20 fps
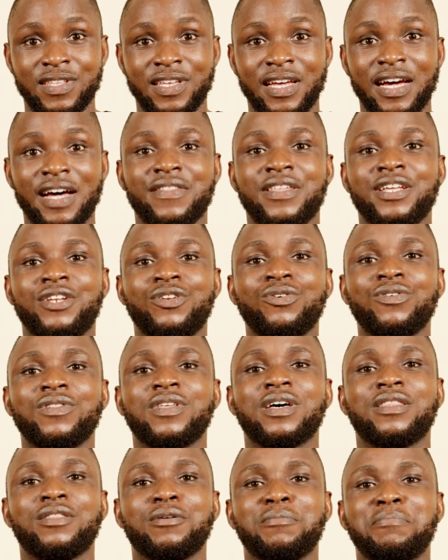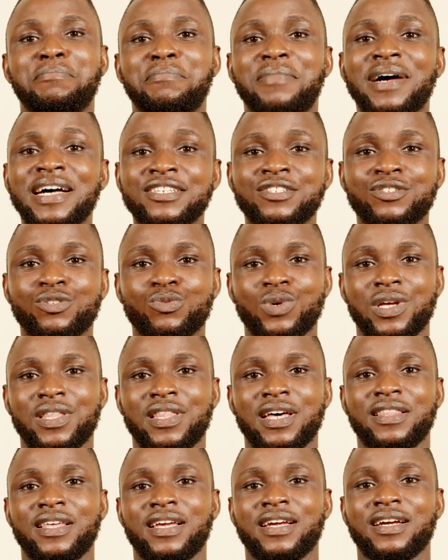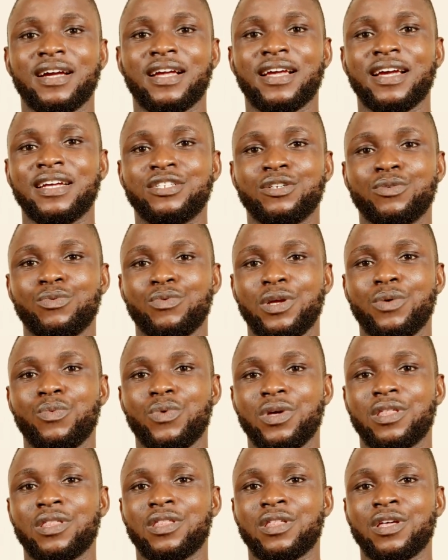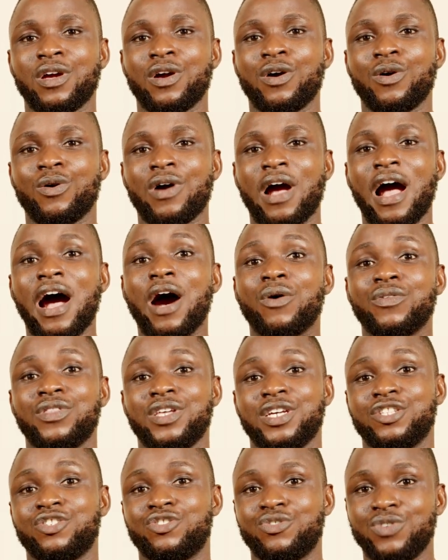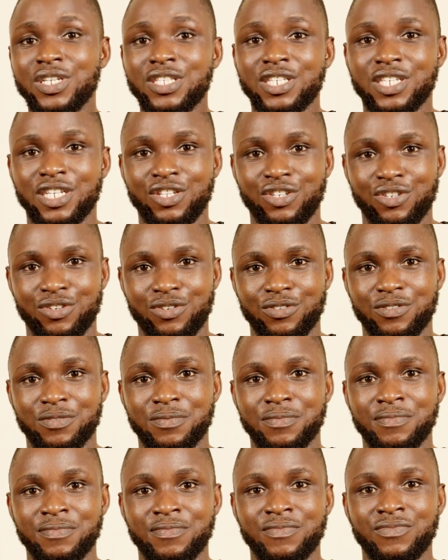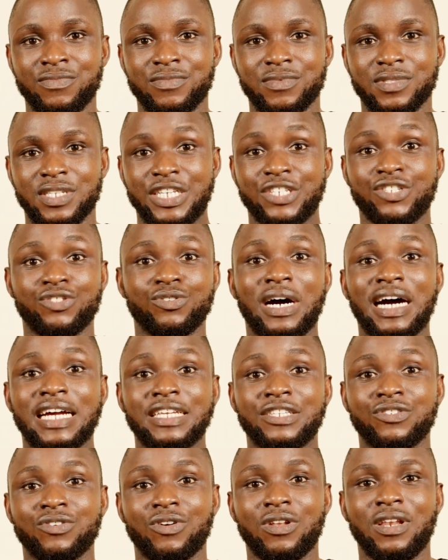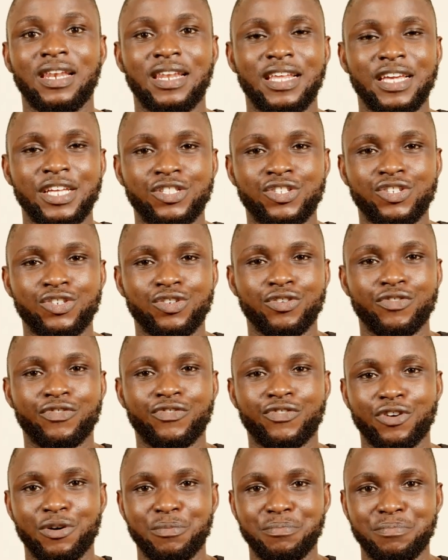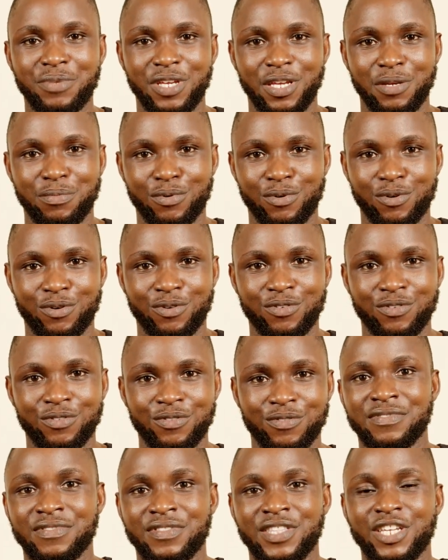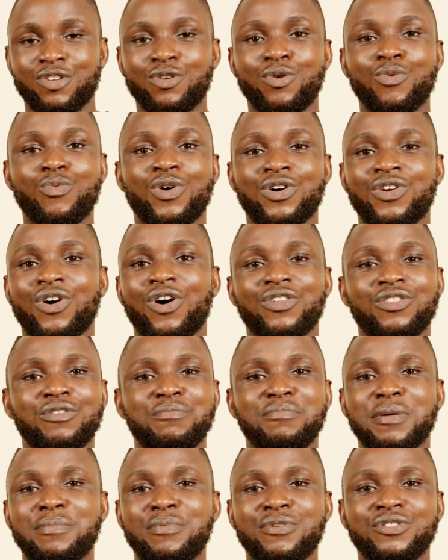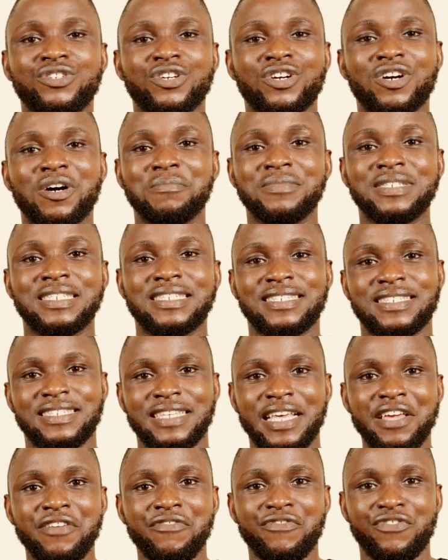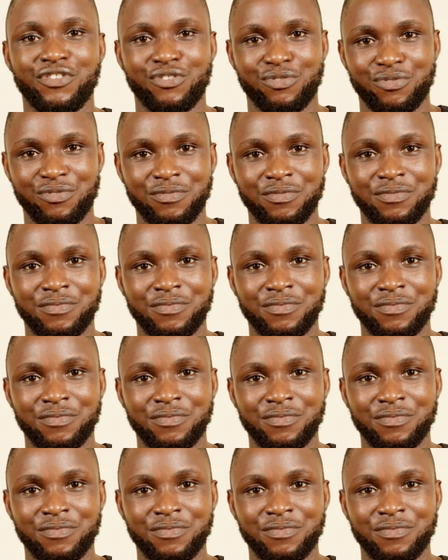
And they know that the best way that they can get away with how they are treating you is to isolate you from people. They don't want other people to come save you.